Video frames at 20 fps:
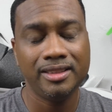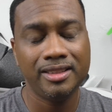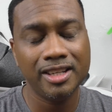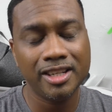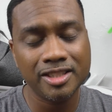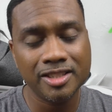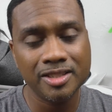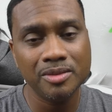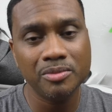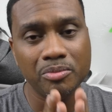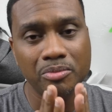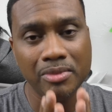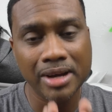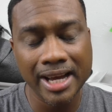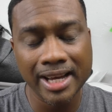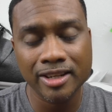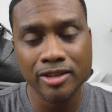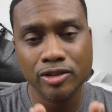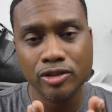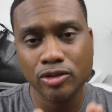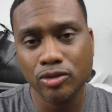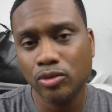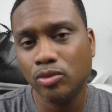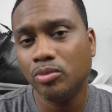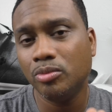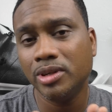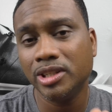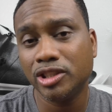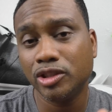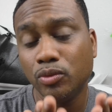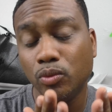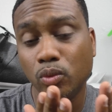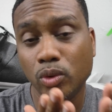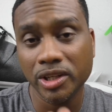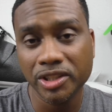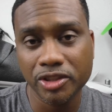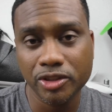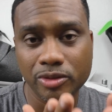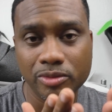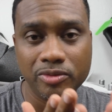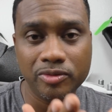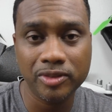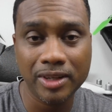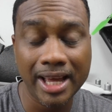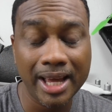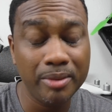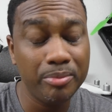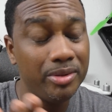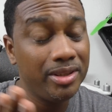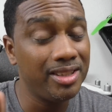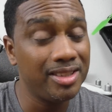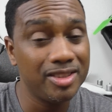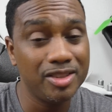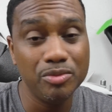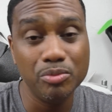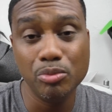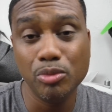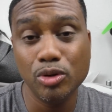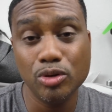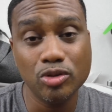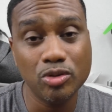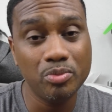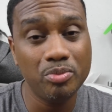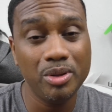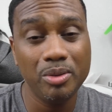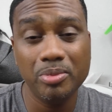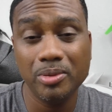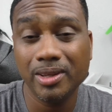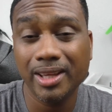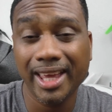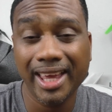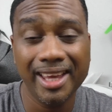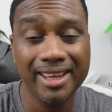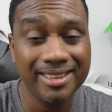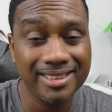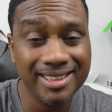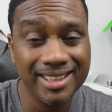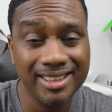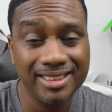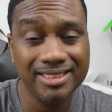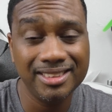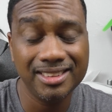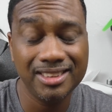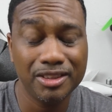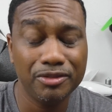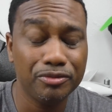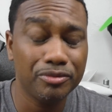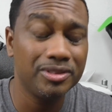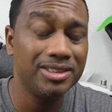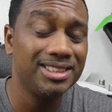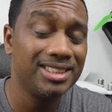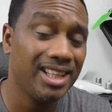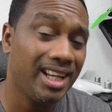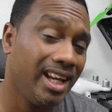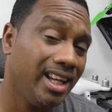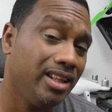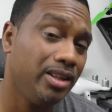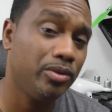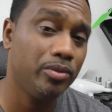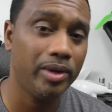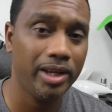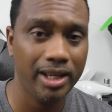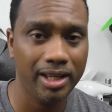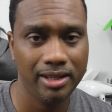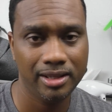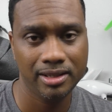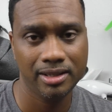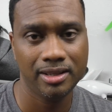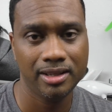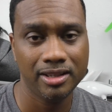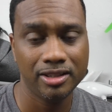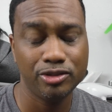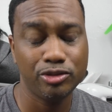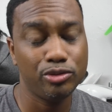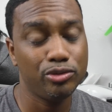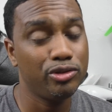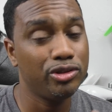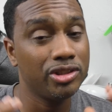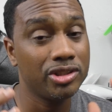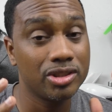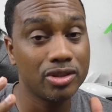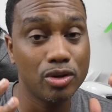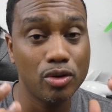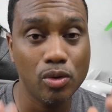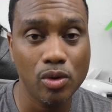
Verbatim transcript: doesn't matter so much what you fly because most people can't tell the difference anyway. So just